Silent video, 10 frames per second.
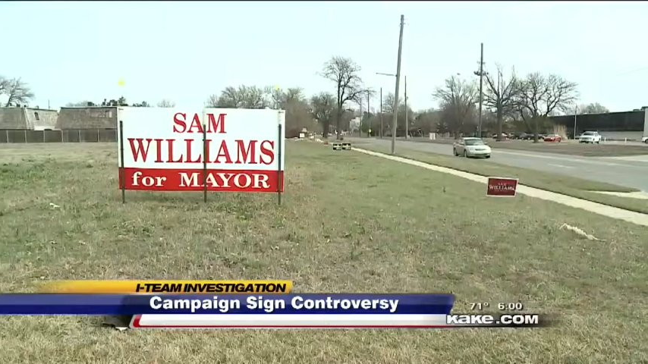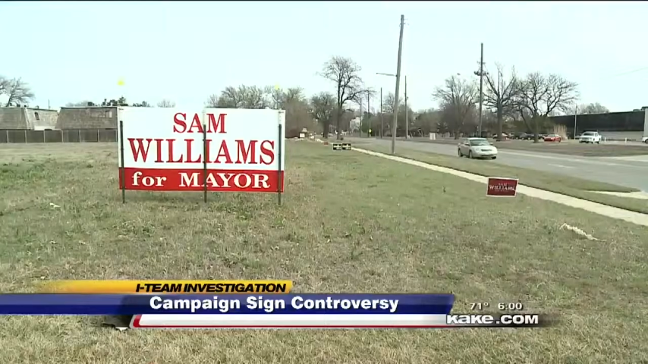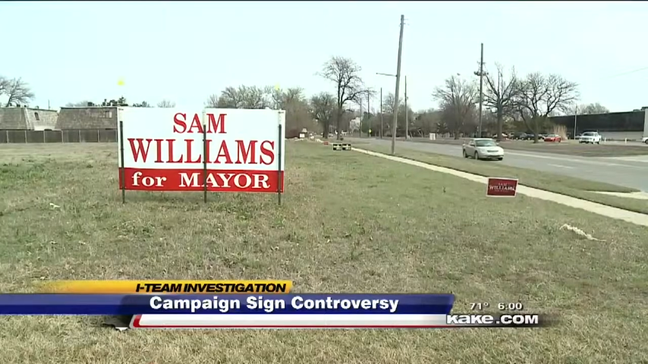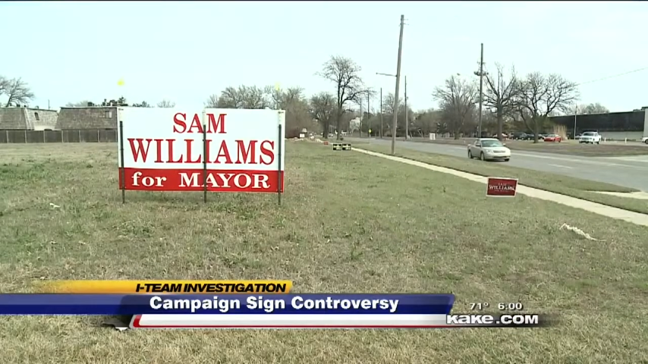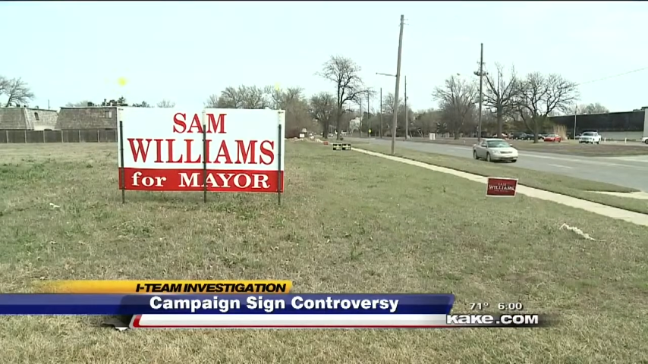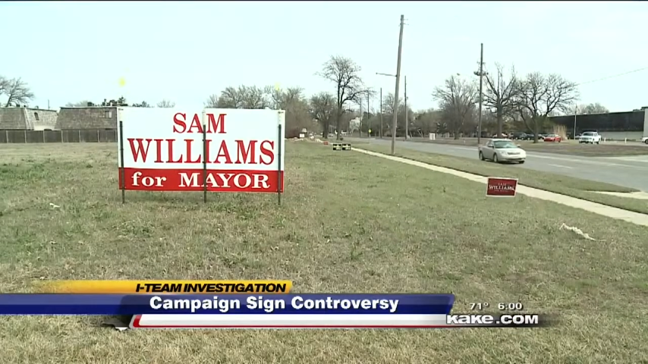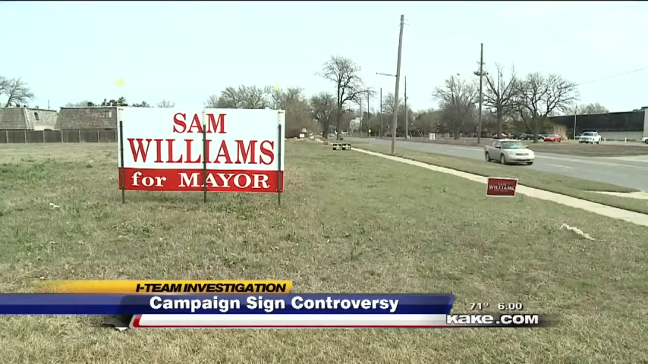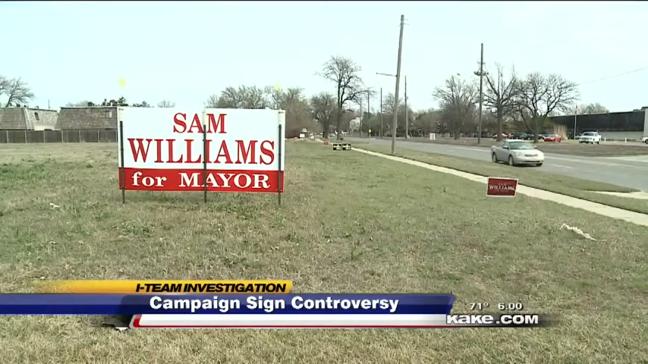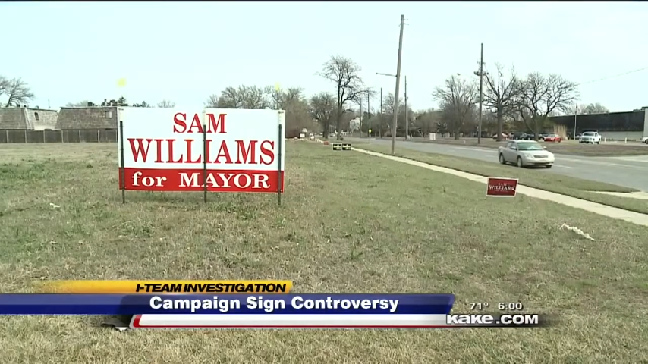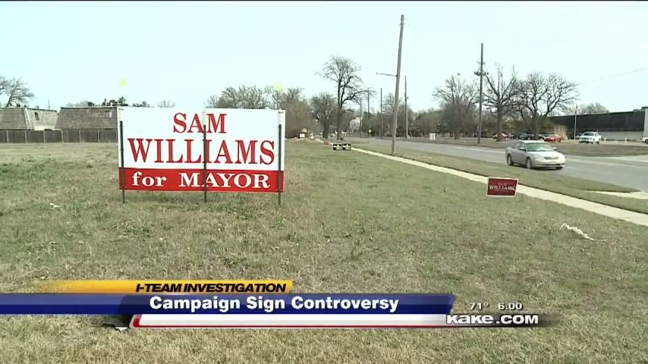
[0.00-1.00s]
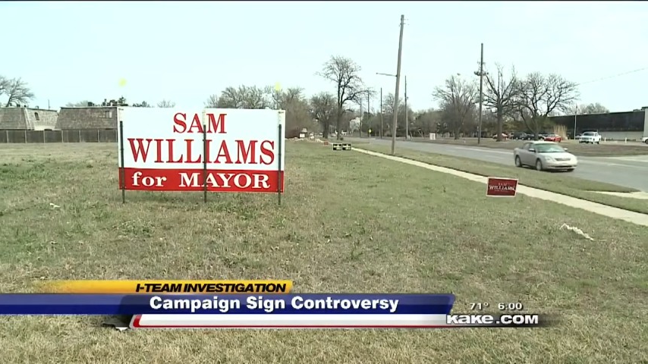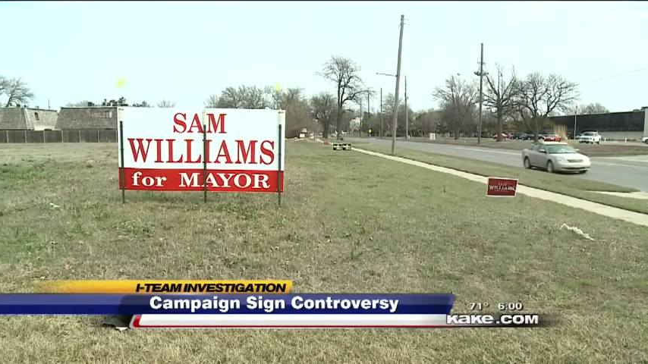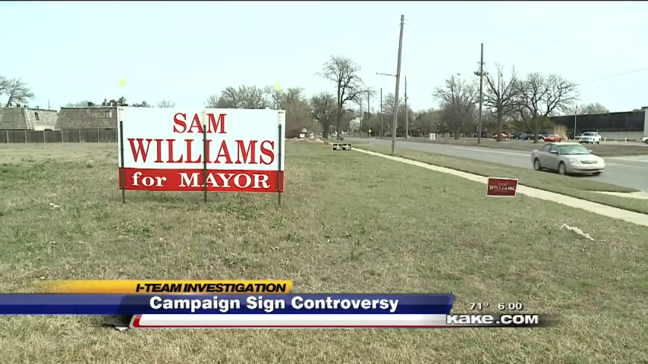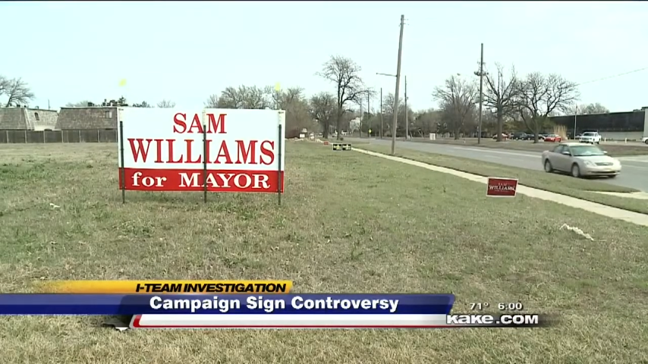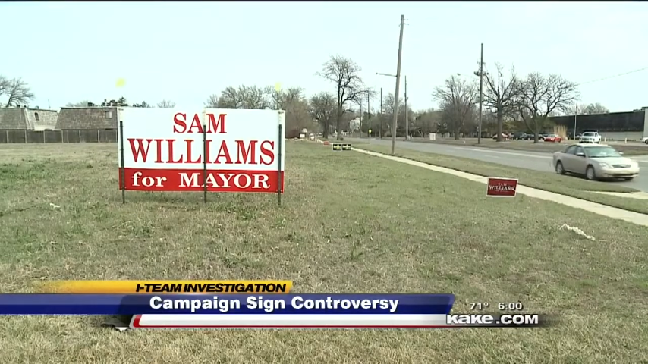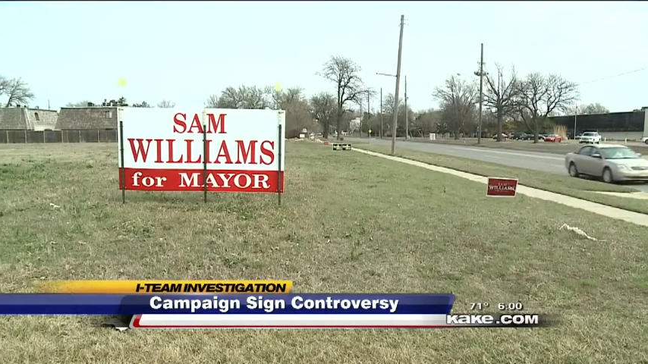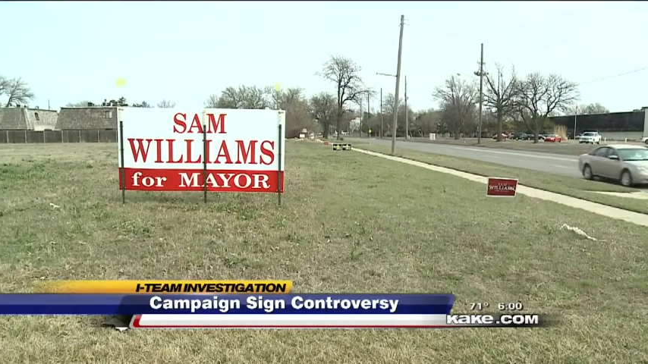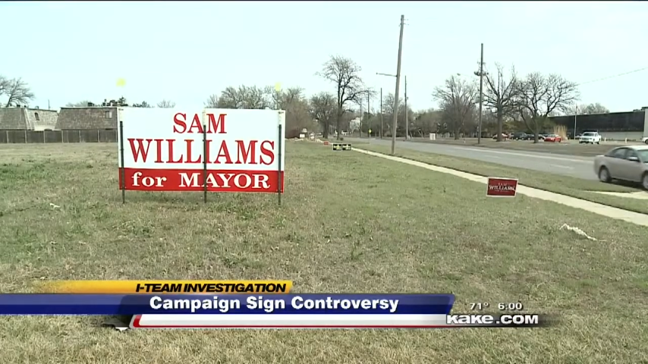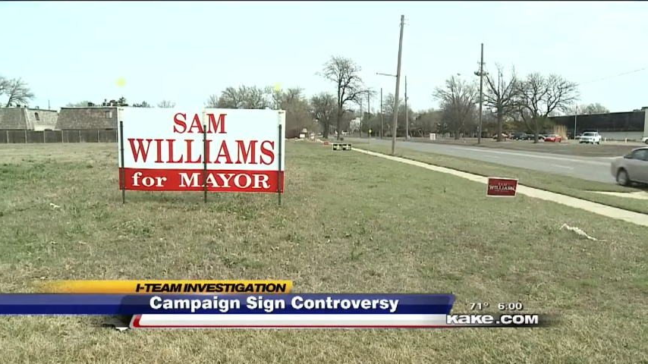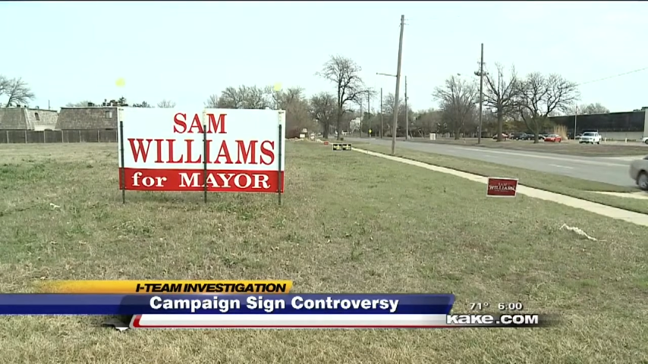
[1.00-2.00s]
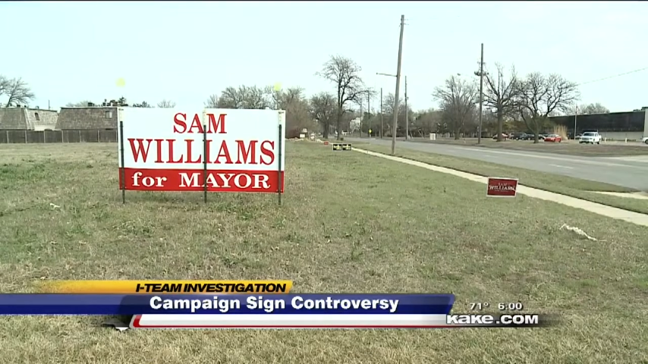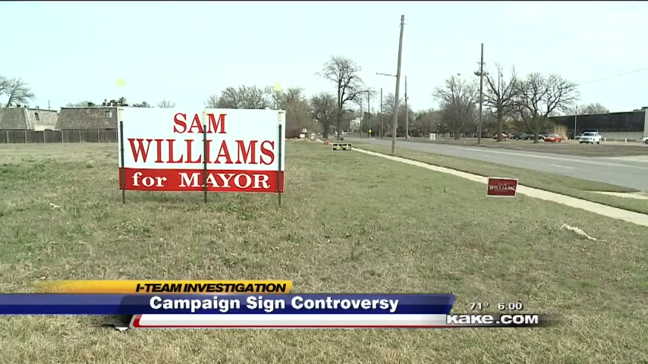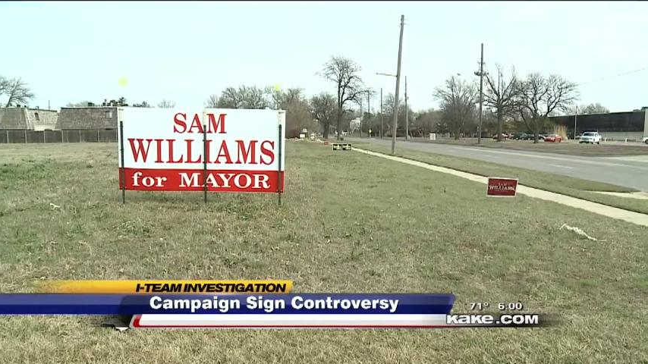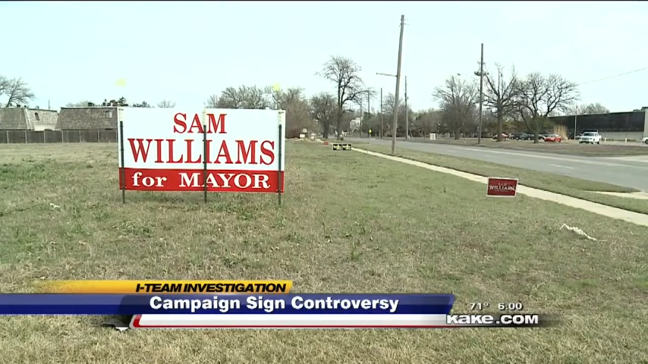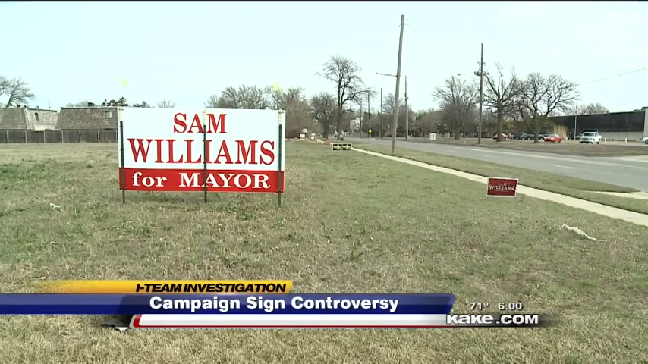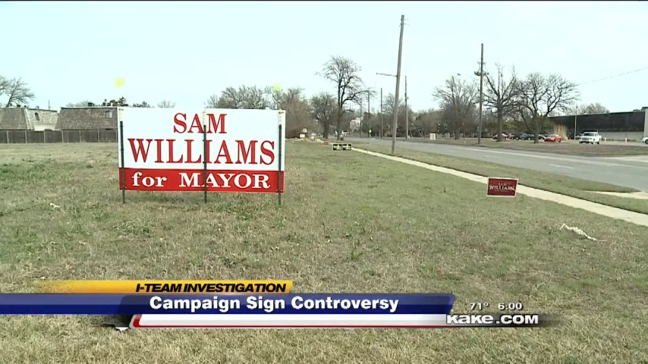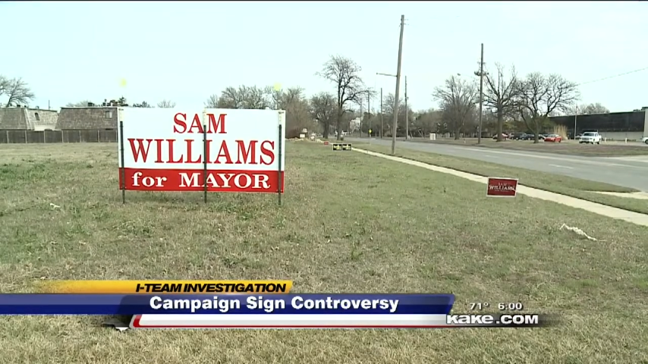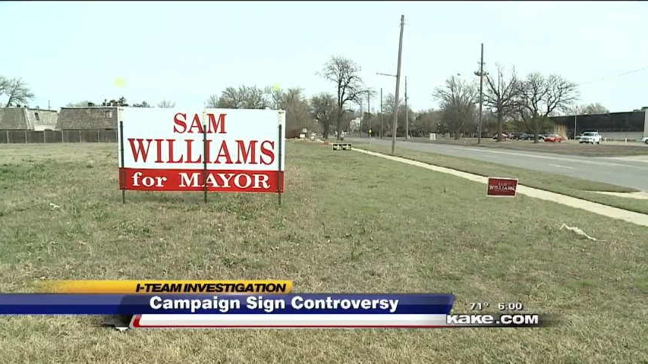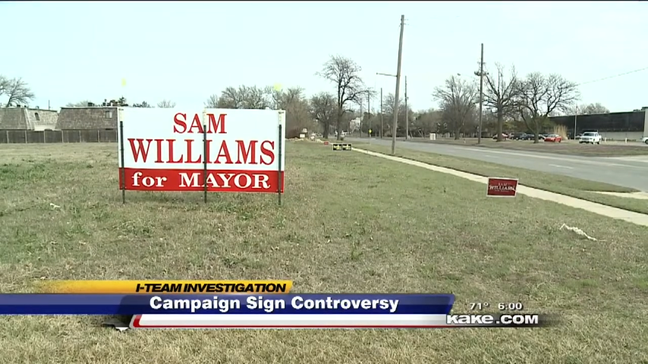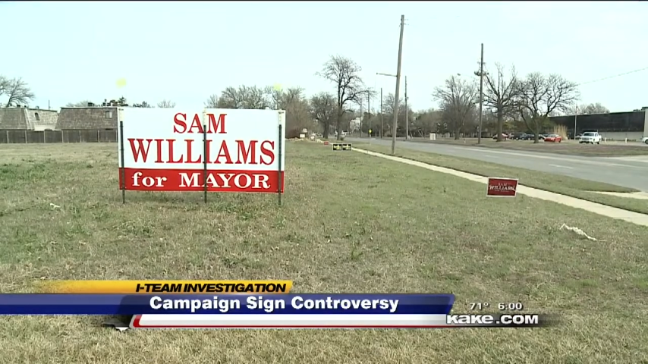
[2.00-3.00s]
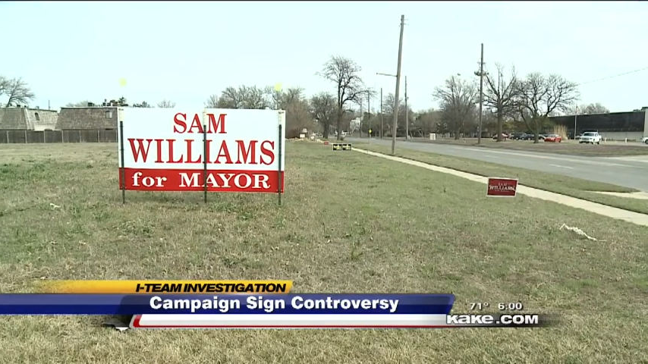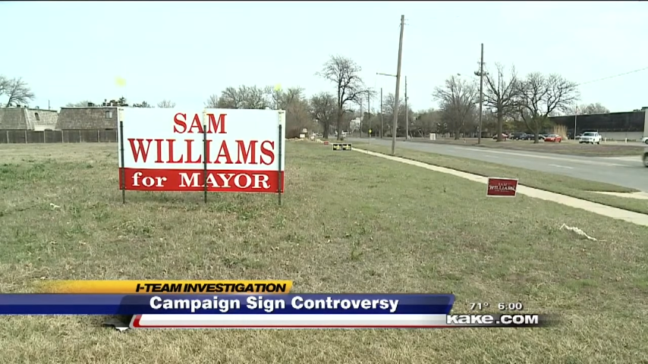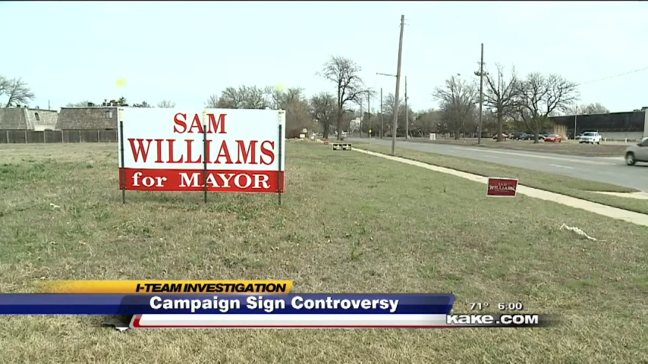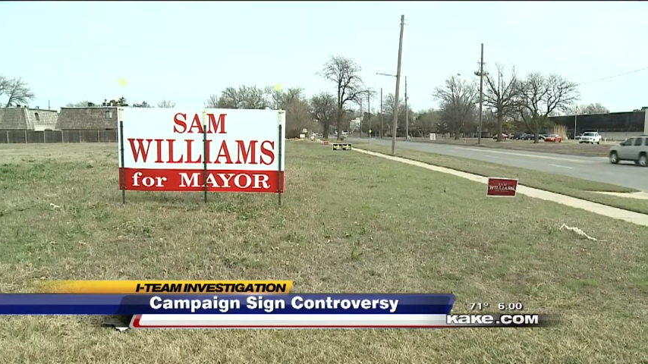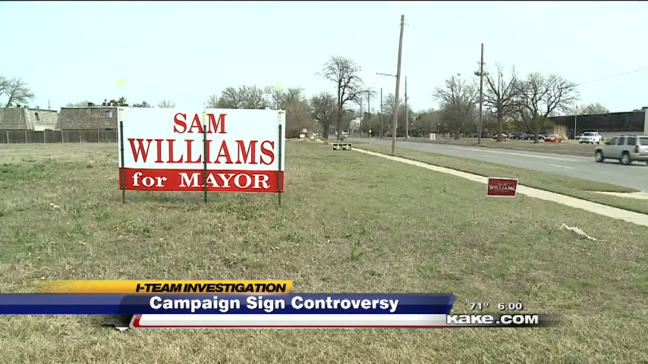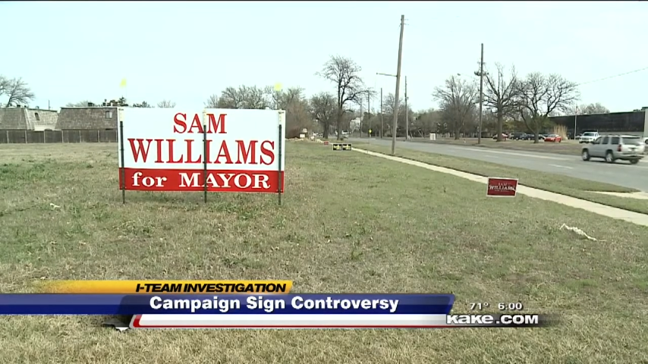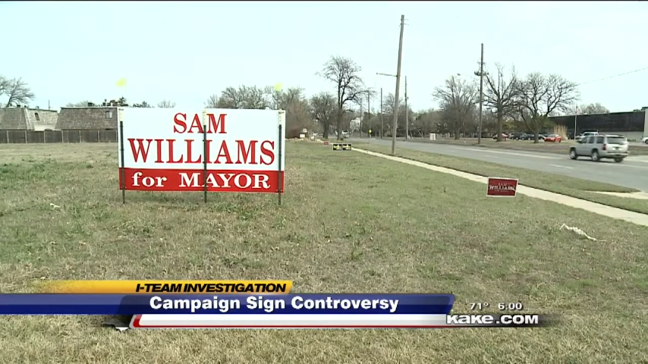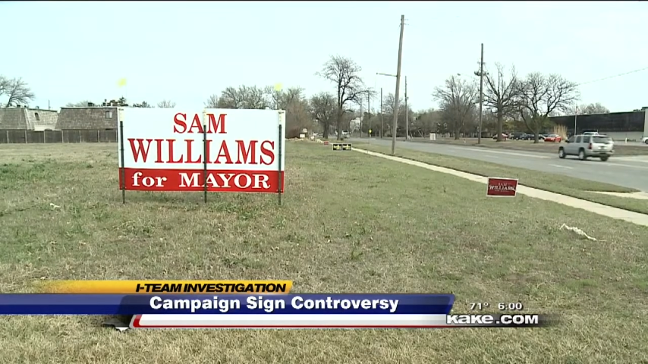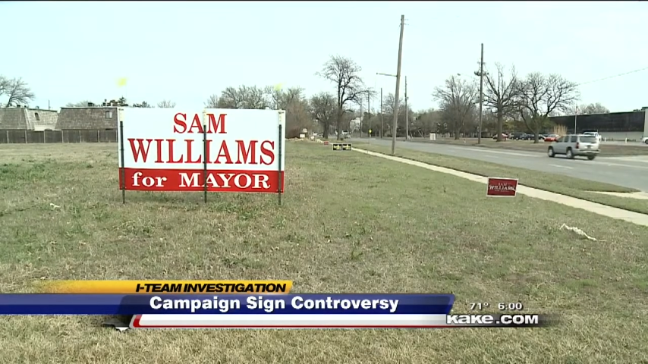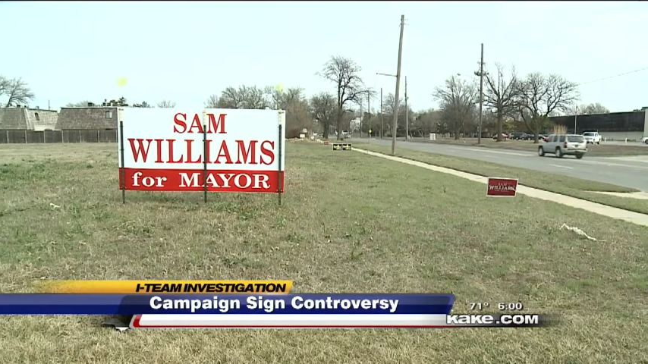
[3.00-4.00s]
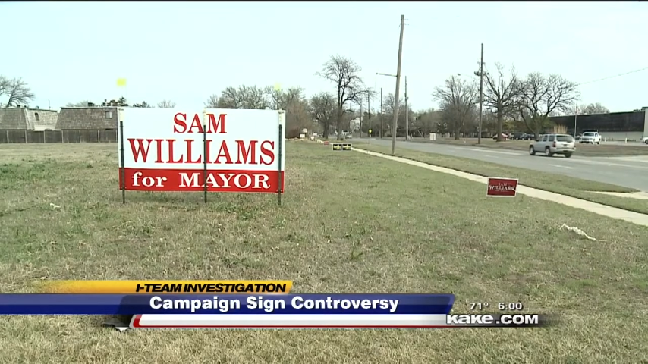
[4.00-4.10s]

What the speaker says: [unreadable: no face in view]